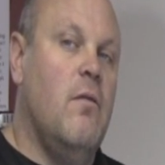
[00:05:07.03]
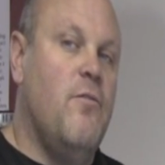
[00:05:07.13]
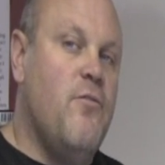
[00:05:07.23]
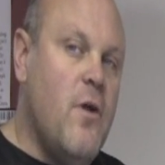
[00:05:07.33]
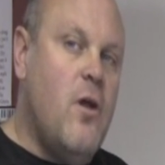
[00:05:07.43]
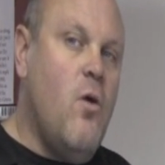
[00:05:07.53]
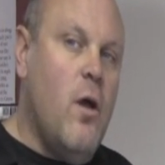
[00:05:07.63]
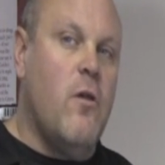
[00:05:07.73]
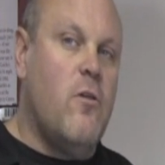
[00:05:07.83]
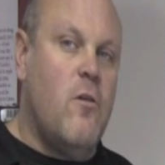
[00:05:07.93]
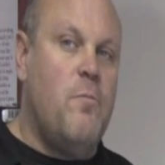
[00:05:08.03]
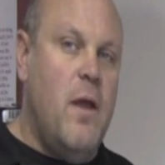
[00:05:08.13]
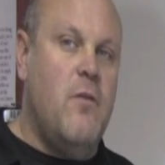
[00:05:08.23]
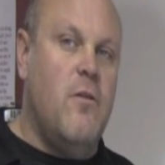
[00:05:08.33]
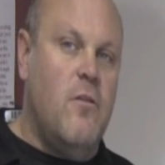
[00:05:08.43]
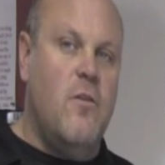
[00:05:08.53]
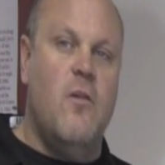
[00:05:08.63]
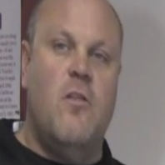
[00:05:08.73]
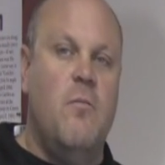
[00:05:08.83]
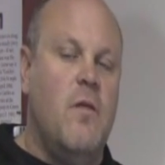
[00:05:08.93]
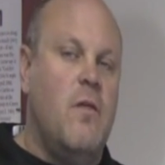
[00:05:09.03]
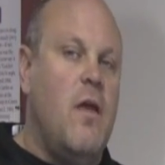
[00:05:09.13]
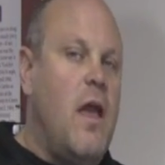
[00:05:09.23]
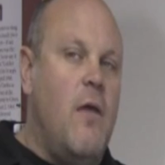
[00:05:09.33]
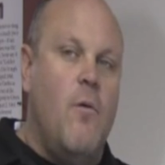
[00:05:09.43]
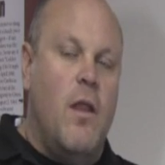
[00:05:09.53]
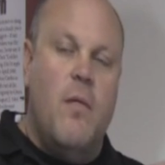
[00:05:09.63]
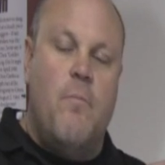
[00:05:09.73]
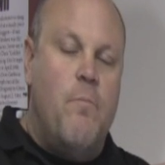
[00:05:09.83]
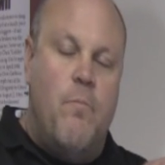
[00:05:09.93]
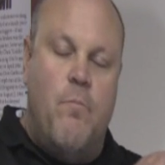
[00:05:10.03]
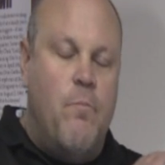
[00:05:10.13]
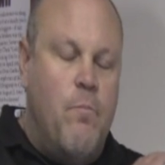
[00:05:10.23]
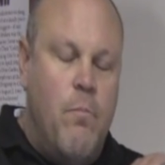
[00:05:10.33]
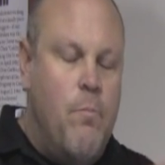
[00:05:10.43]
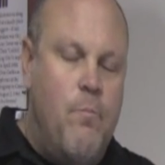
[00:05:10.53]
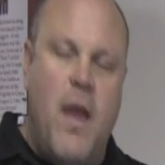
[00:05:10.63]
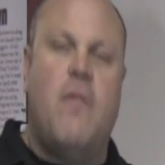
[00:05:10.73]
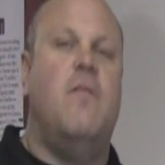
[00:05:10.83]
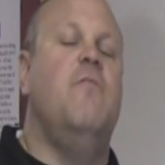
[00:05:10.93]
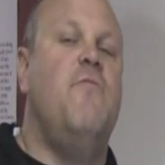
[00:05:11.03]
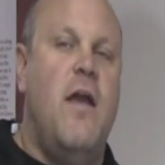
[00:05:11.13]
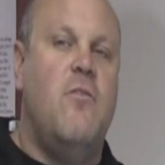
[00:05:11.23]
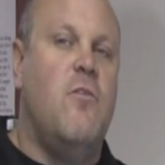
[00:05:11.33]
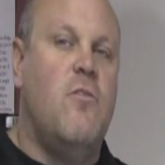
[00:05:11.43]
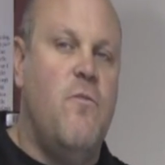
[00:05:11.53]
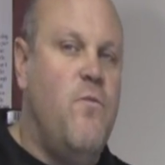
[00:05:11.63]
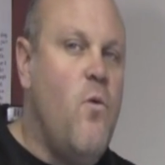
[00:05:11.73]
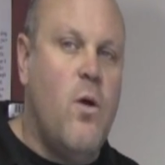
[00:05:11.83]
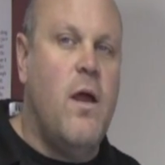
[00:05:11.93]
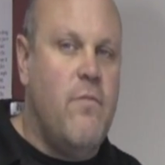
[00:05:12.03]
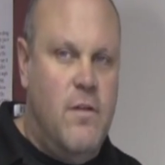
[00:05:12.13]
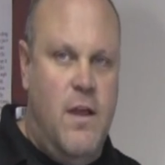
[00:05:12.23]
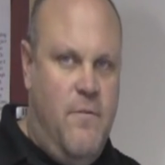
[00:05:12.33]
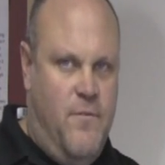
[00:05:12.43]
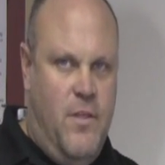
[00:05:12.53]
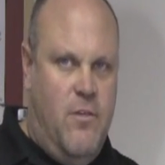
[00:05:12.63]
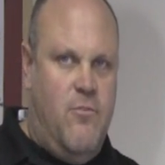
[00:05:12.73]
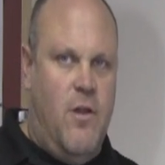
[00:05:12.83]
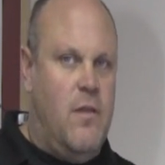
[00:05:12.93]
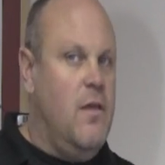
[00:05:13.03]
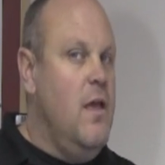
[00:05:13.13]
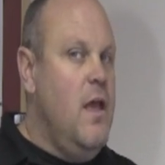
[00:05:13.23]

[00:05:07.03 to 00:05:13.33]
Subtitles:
The front coil suspension system is one of the best inventions that Ford ever did for these trucks.